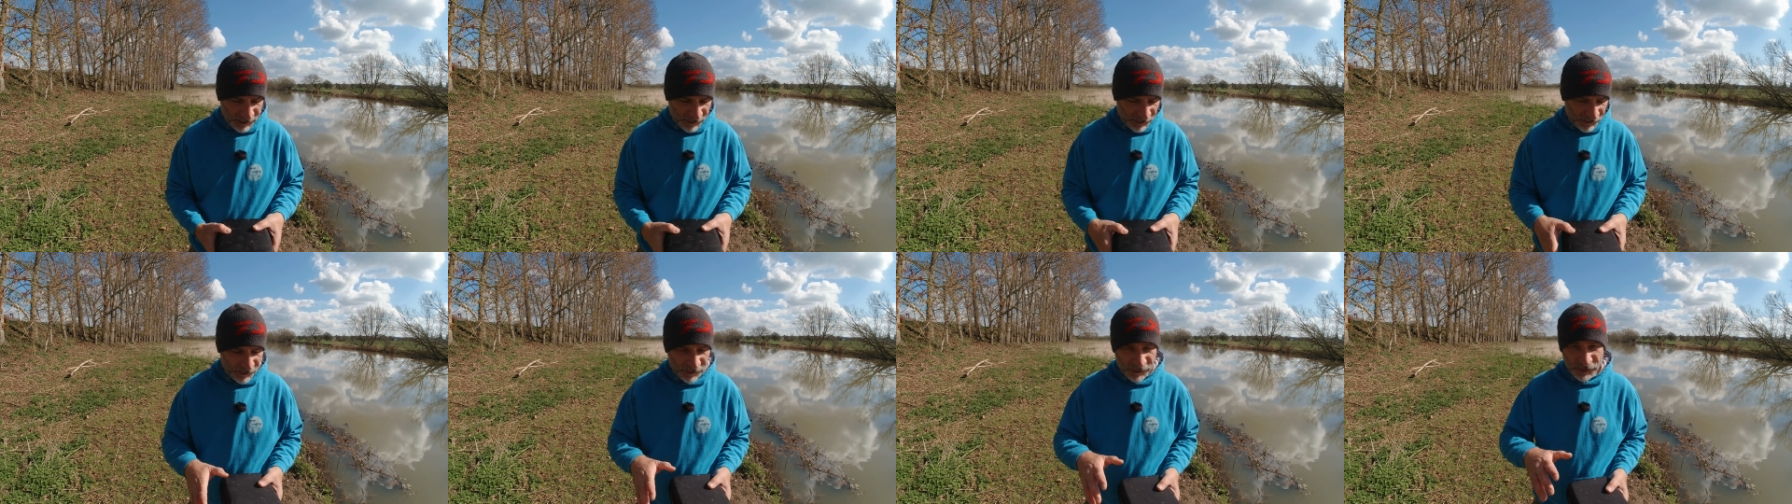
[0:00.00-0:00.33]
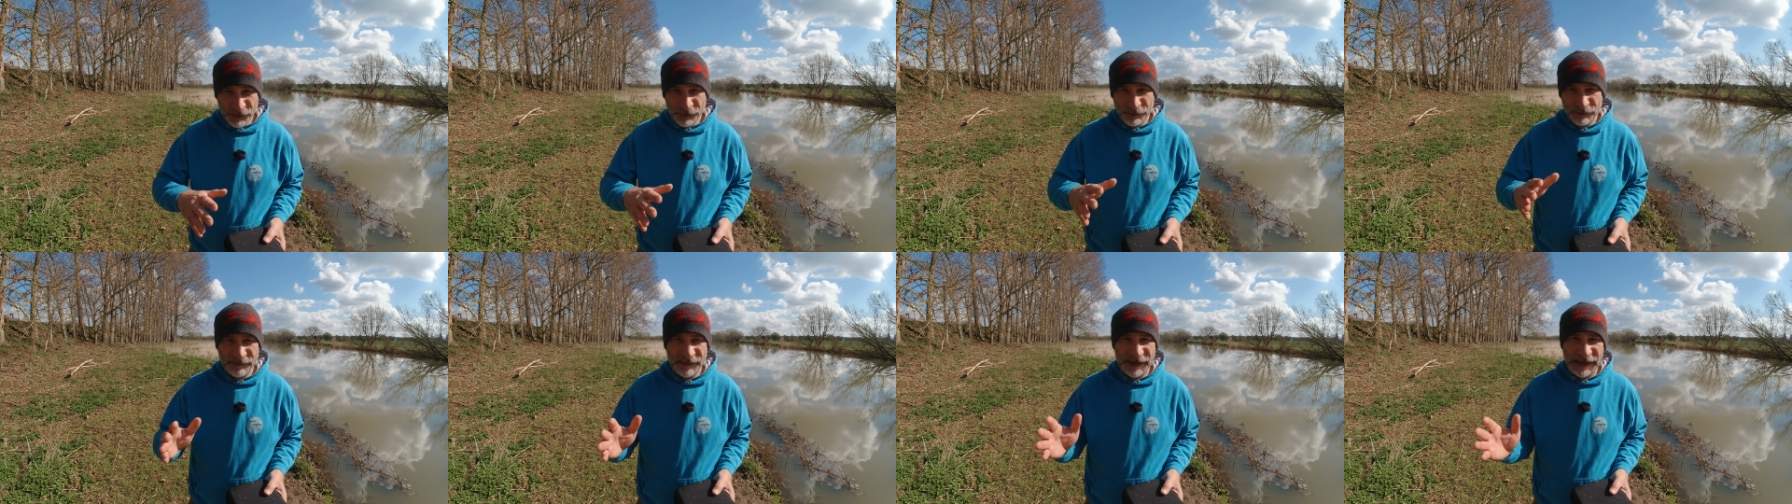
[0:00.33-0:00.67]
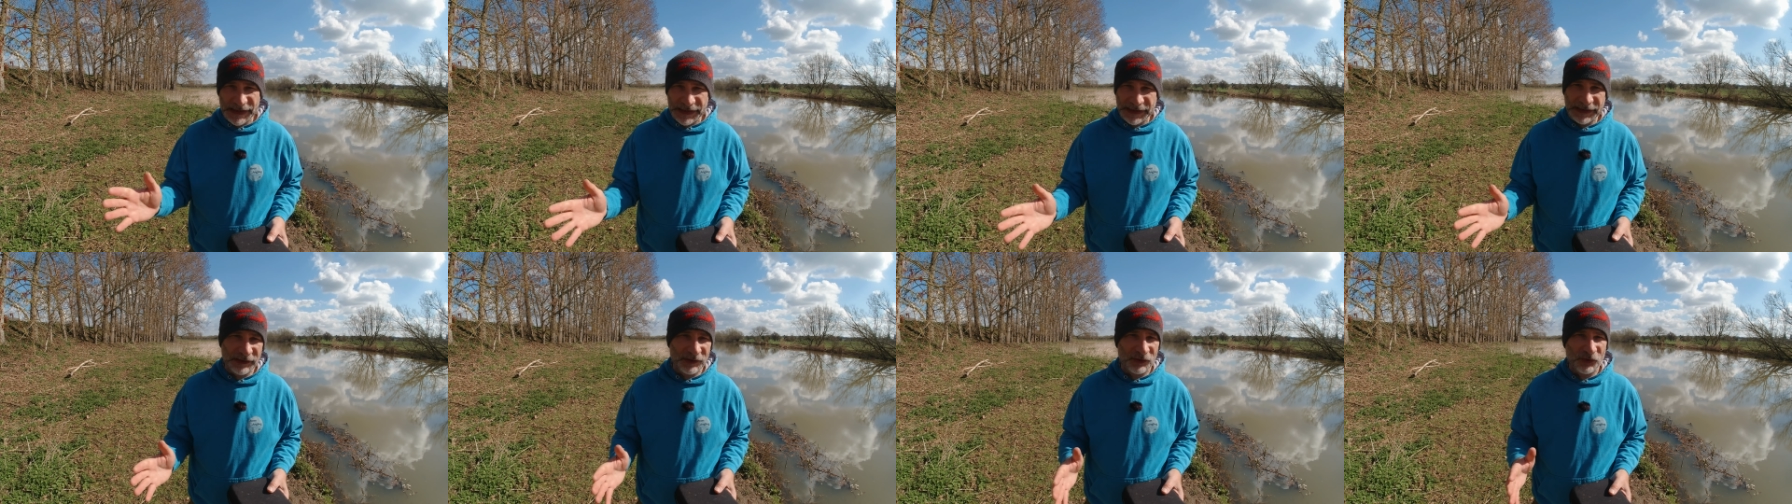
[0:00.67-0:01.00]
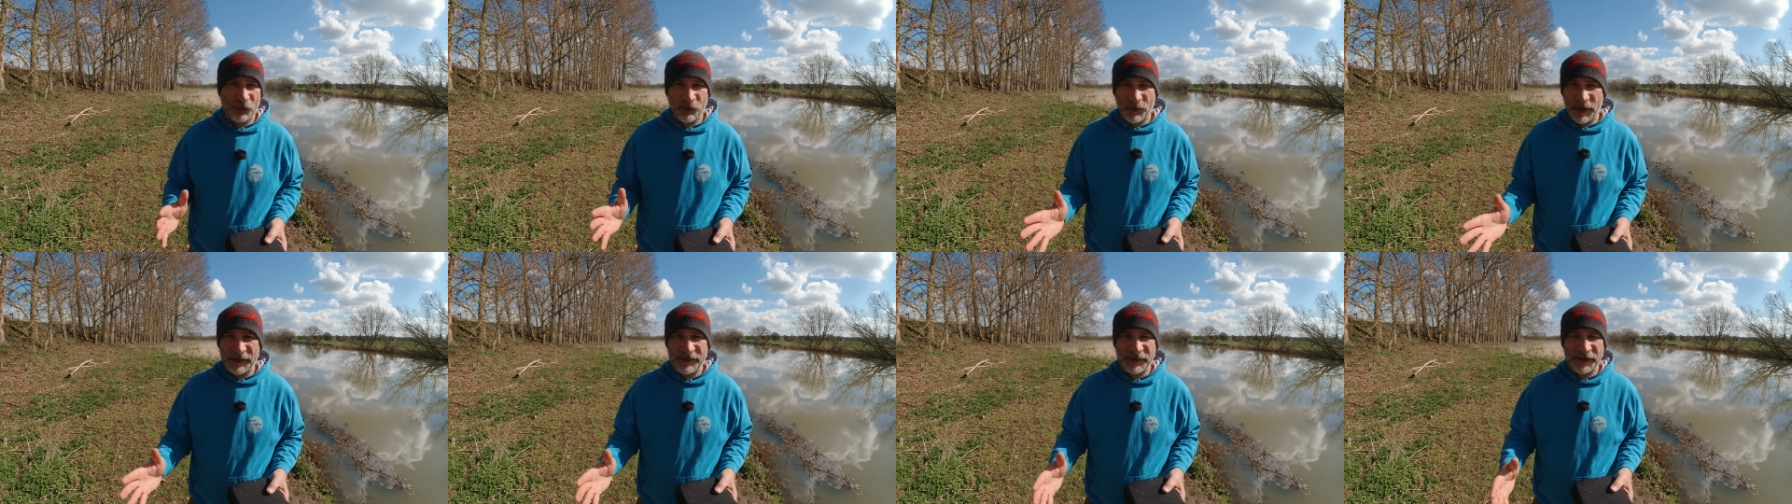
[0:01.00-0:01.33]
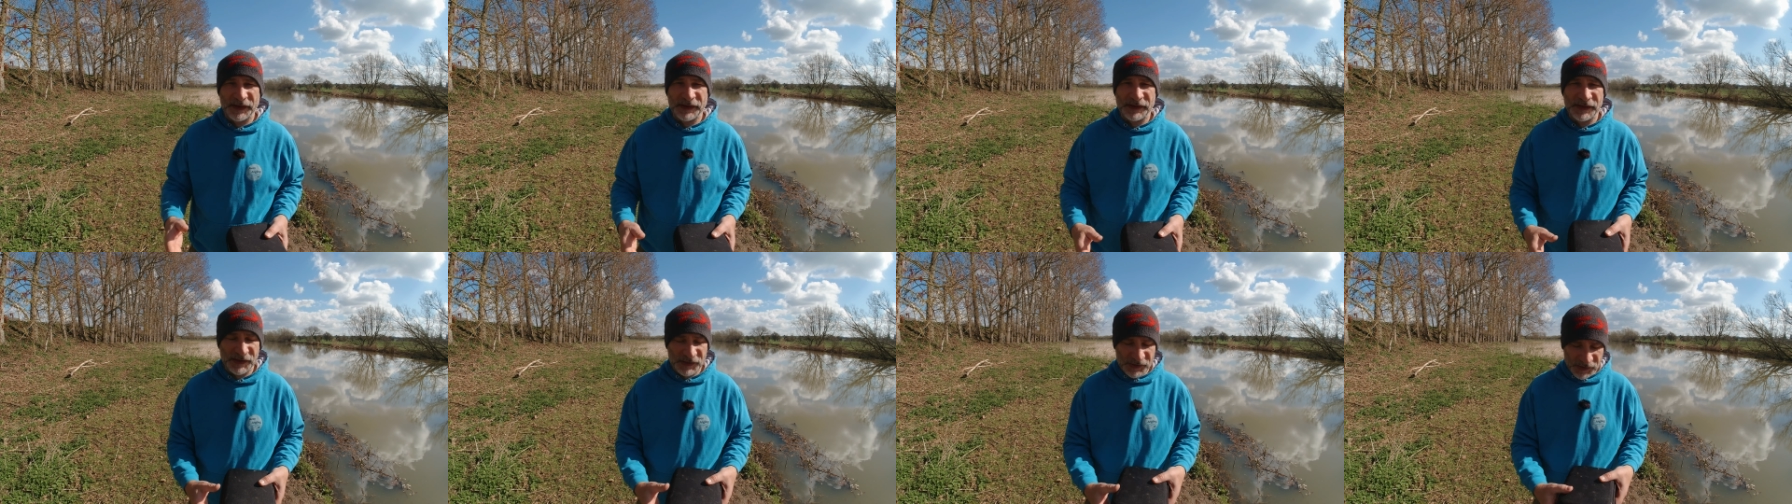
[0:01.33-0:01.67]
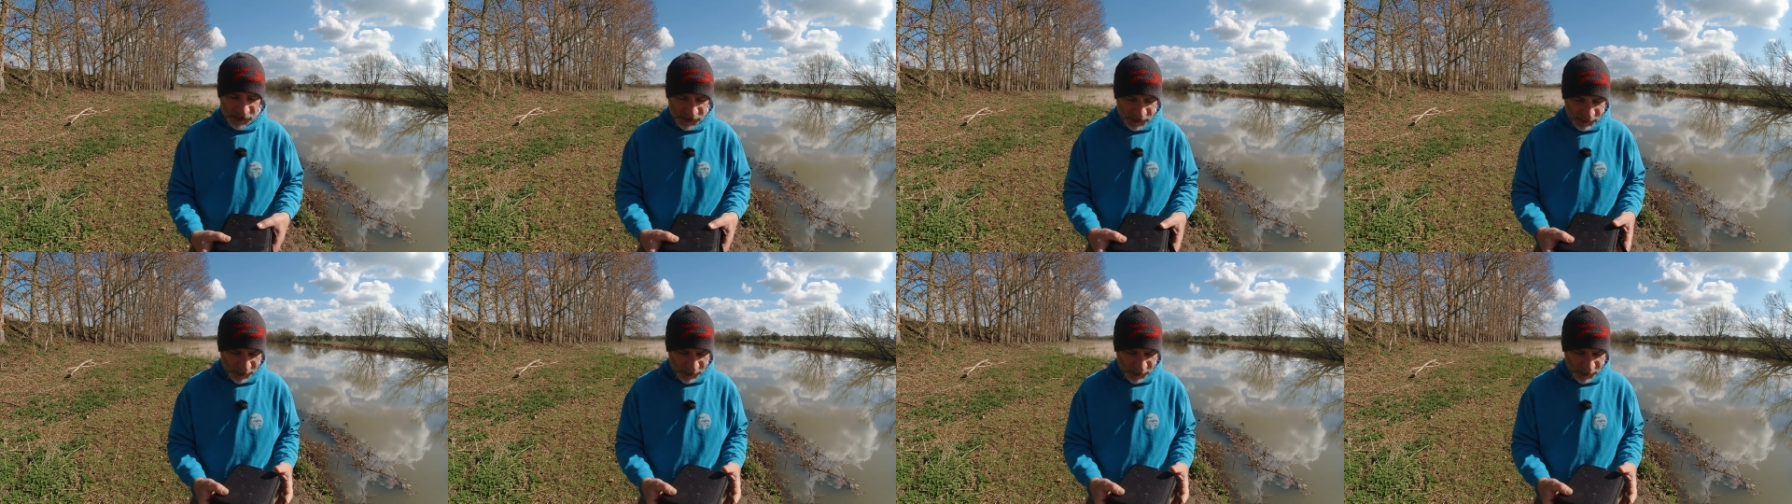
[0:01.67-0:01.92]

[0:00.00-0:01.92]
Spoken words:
through legal or weather conditions.